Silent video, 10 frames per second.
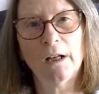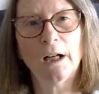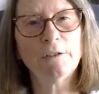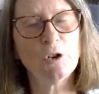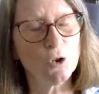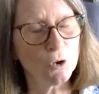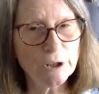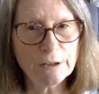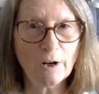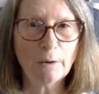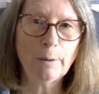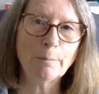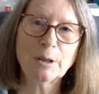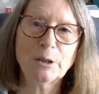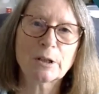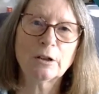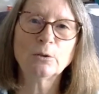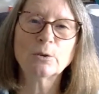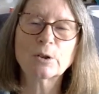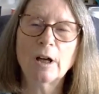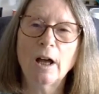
I've enjoyed developing my skills,